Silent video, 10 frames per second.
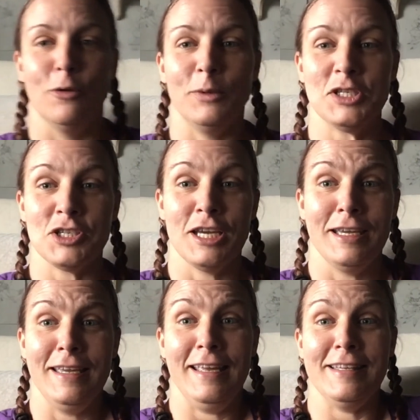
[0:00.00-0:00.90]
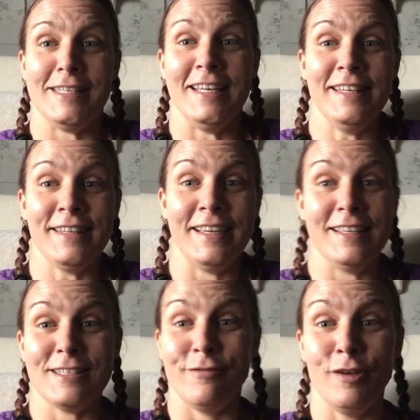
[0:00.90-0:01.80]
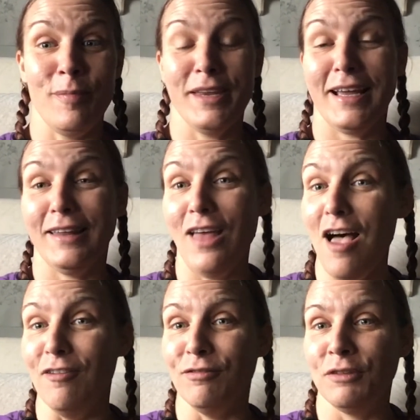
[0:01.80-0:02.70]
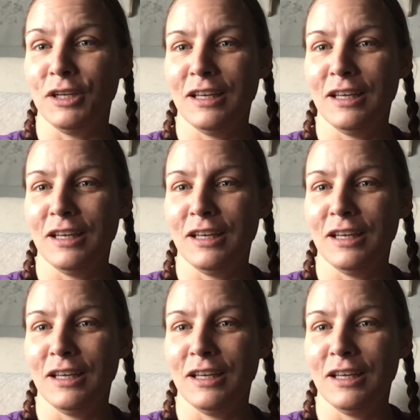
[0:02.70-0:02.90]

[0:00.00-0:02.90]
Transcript: which incidentally is a film that I love.